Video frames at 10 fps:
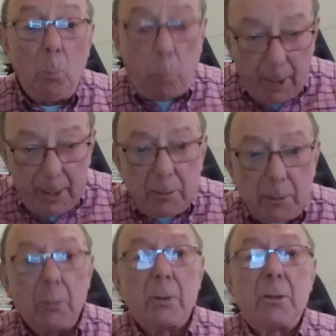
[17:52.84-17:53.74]
We
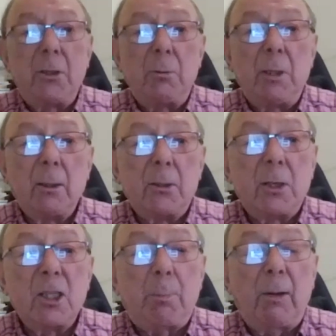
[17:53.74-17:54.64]
do the due
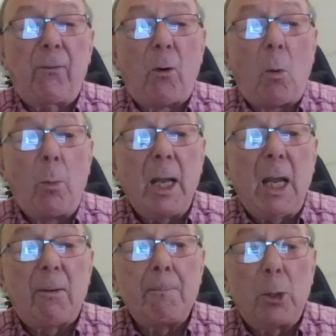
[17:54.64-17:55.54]
diligence before we
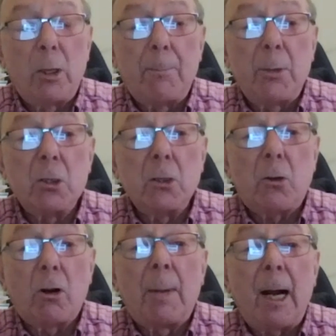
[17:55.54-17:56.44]
even put a business on the